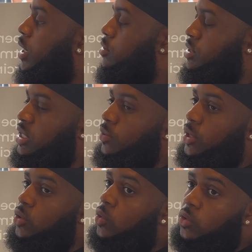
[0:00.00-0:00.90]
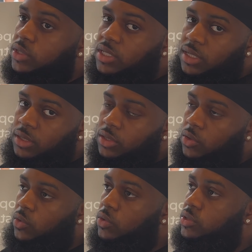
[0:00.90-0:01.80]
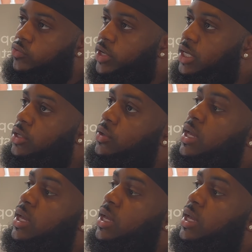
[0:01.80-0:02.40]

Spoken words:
I just think with the doors, I think the doors really do